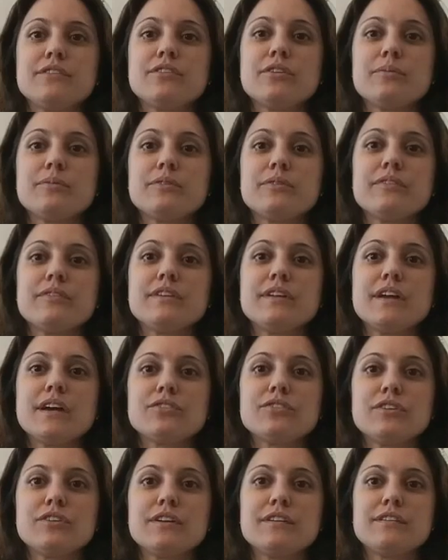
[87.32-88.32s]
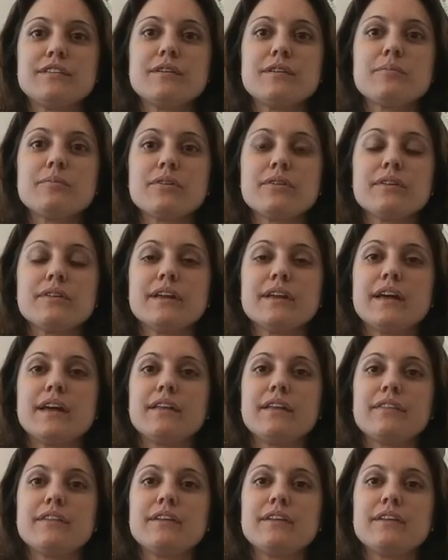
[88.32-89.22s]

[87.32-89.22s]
In terms of addiction, similarly,